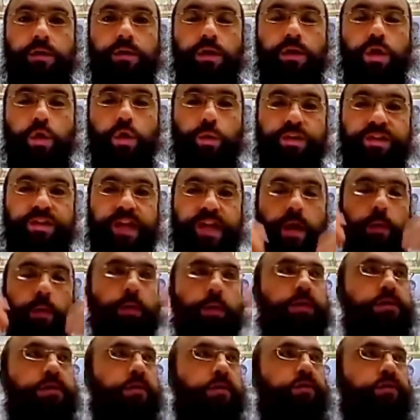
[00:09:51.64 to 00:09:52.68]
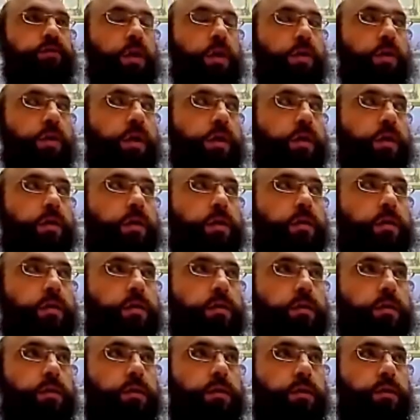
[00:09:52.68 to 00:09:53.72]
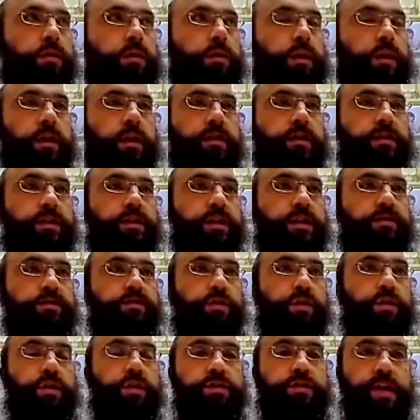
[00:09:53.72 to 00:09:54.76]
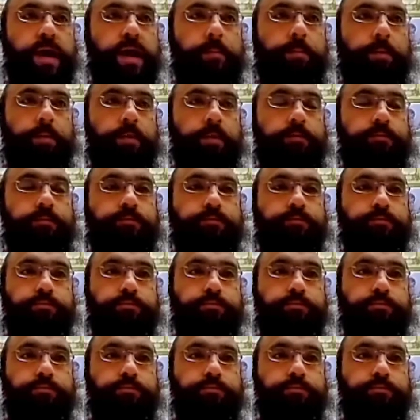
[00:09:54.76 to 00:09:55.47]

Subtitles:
We say words of Torah. Like it says, for example,